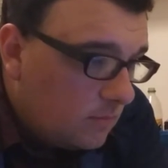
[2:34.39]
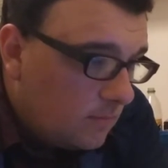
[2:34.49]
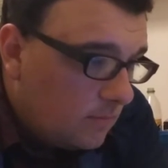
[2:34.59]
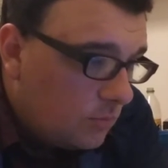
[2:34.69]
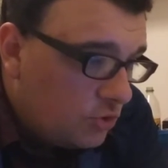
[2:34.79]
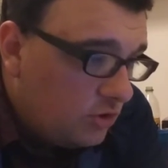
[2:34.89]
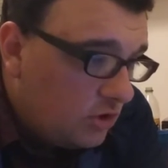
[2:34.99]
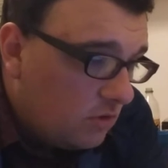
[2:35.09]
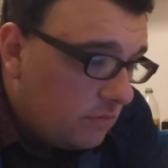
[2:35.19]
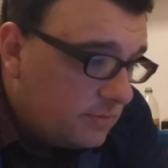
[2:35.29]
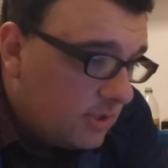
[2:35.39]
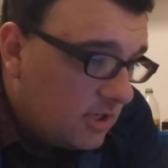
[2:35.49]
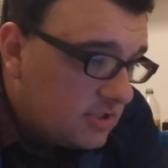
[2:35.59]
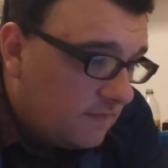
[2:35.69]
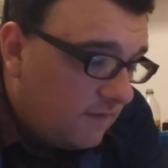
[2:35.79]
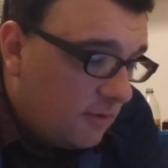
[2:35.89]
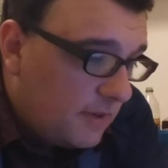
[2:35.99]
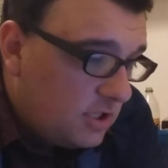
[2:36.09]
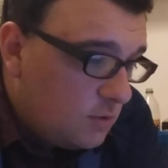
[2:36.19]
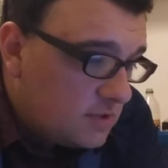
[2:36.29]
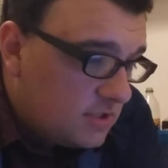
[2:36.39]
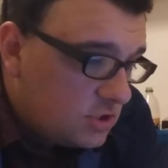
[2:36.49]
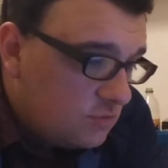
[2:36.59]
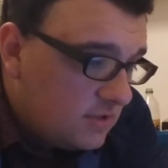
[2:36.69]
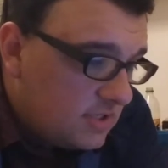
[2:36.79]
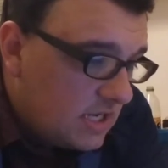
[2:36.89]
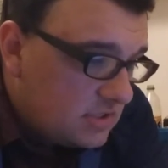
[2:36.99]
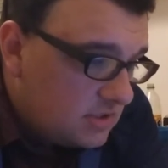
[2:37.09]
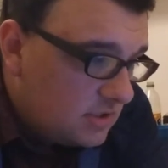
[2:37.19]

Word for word: Junior year was because I failed my U.S. history test,